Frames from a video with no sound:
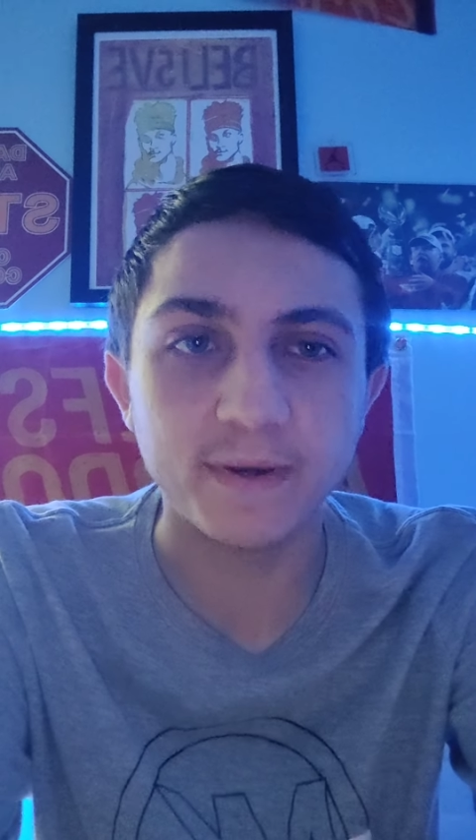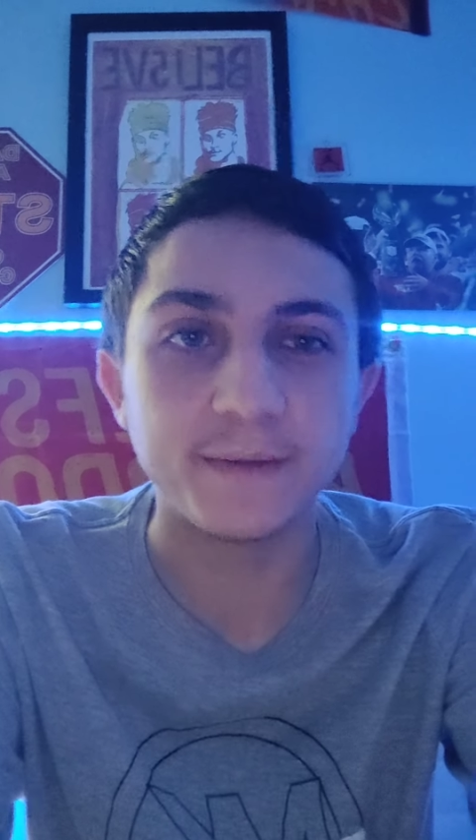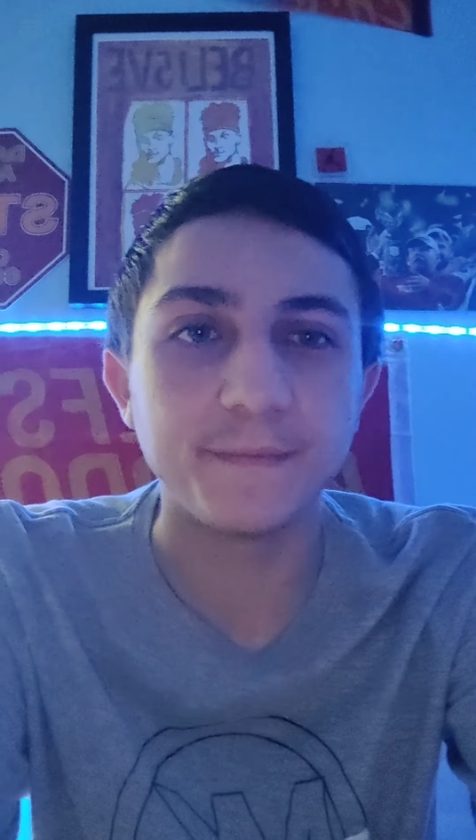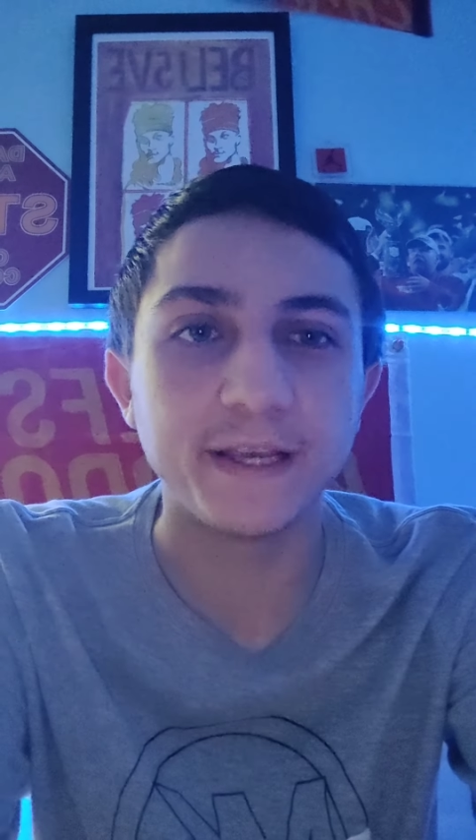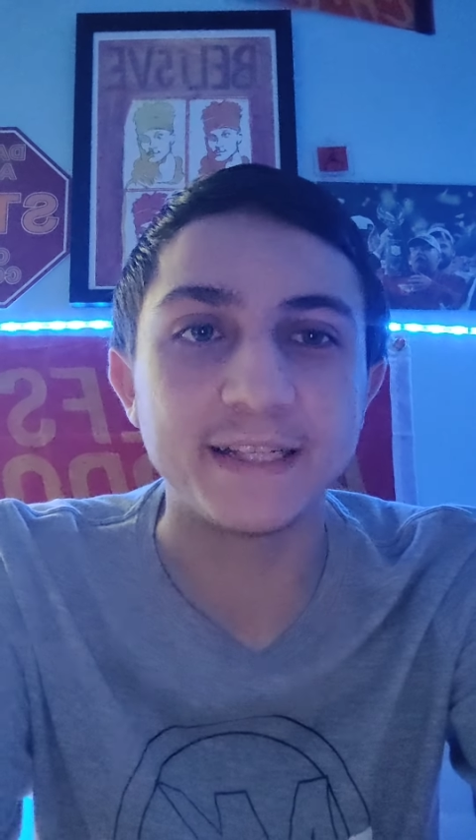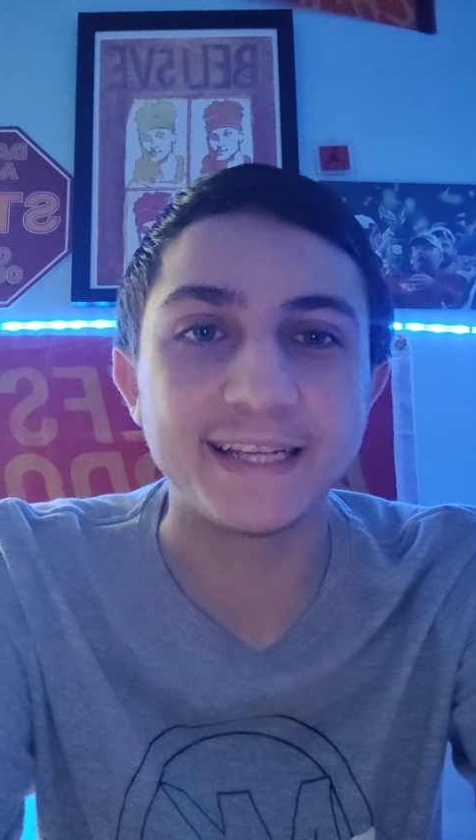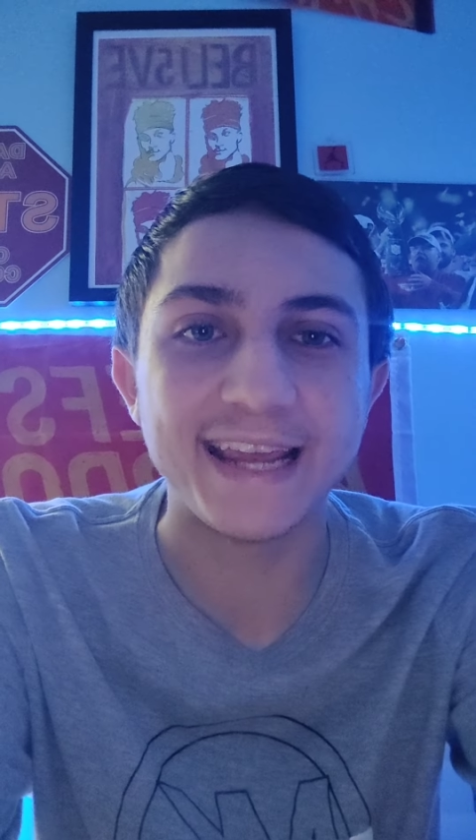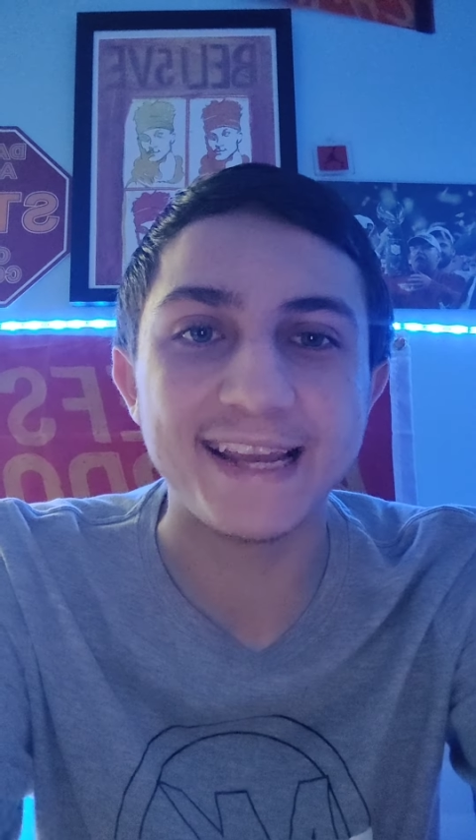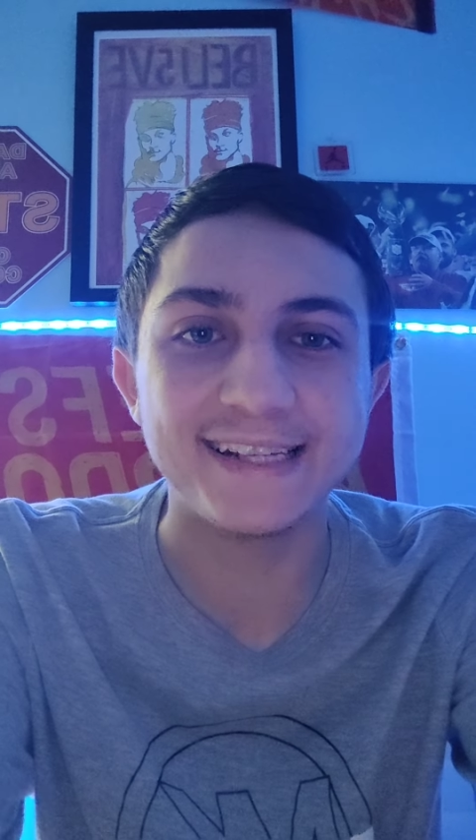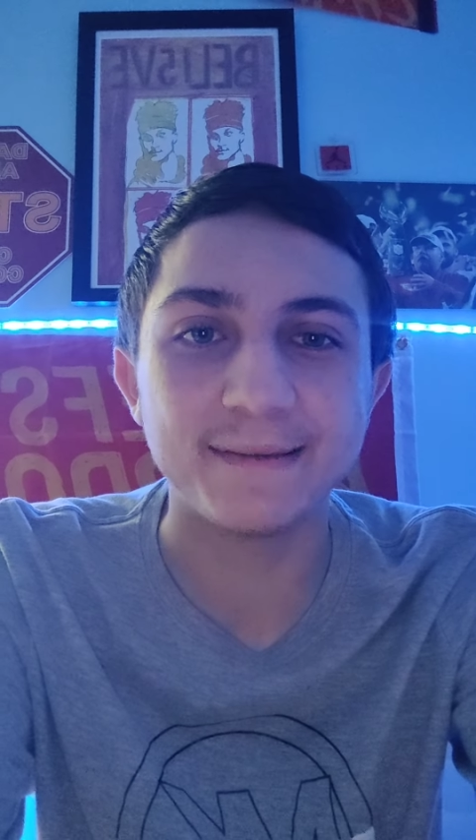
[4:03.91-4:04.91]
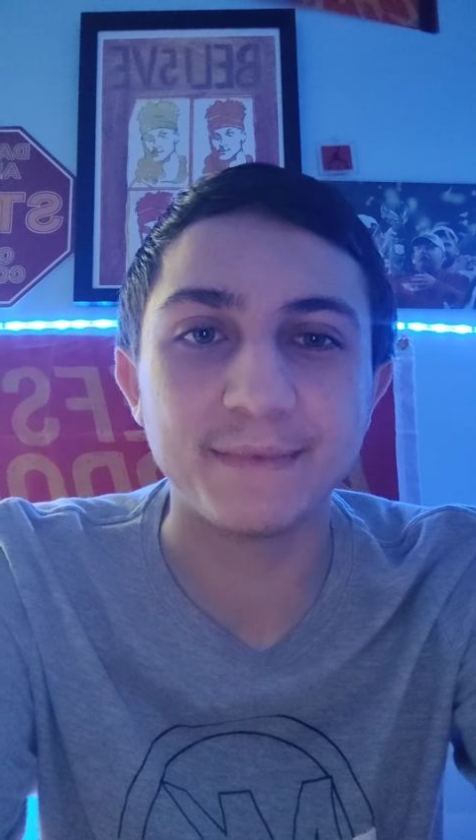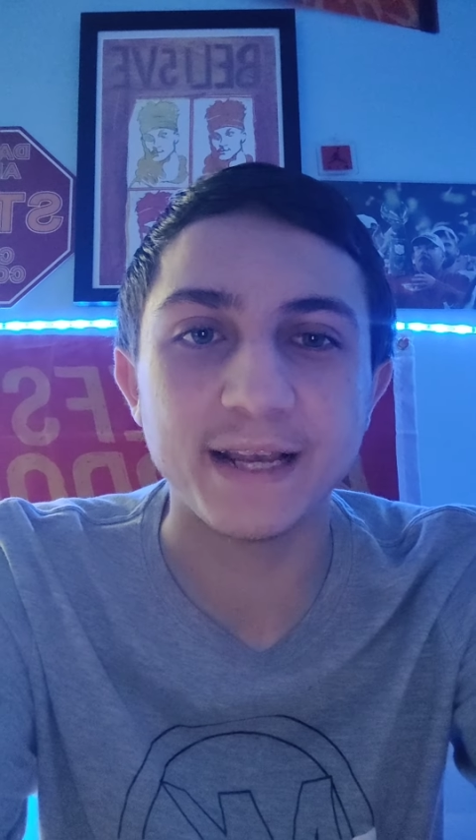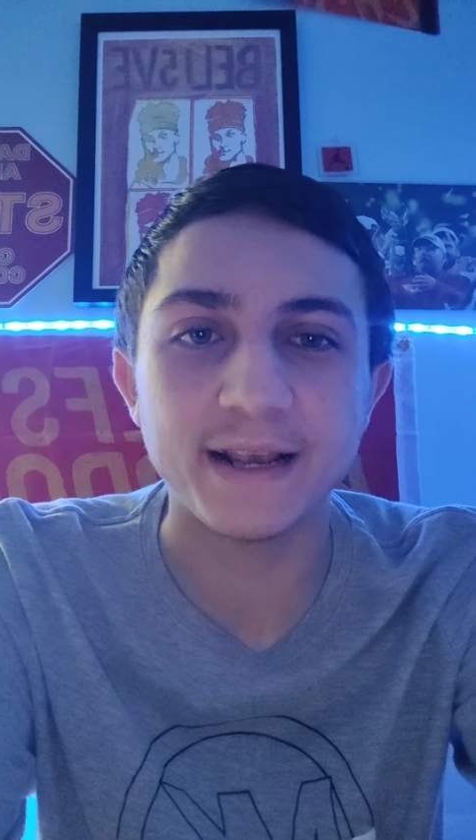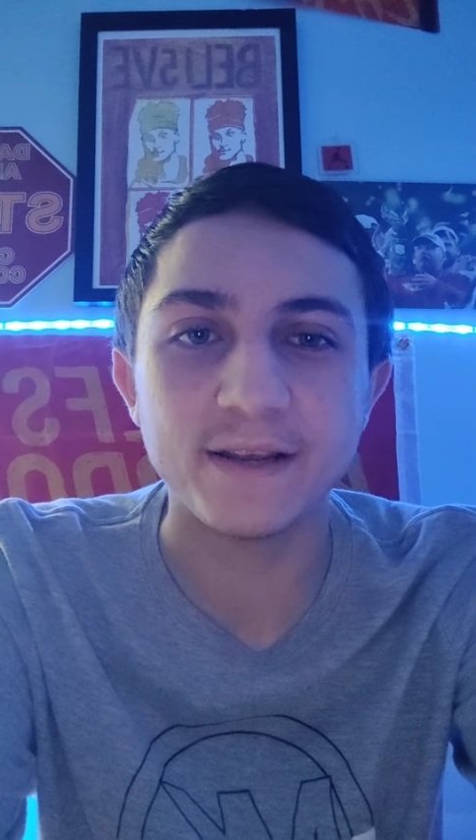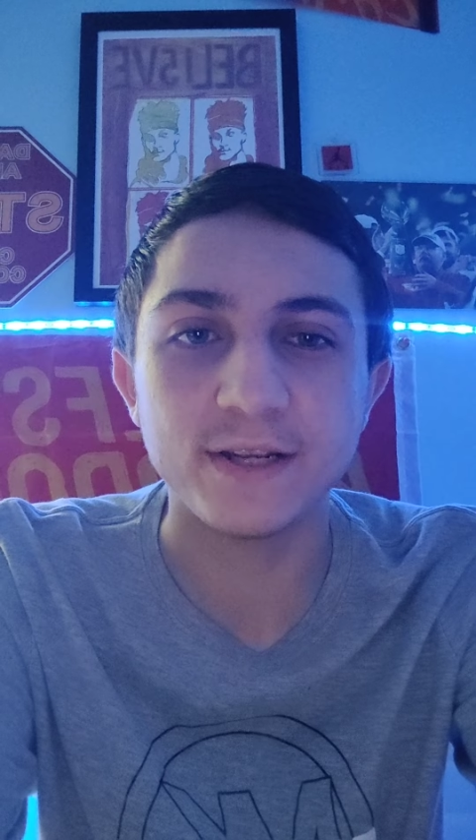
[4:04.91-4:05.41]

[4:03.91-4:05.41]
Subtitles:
but in today's NBA,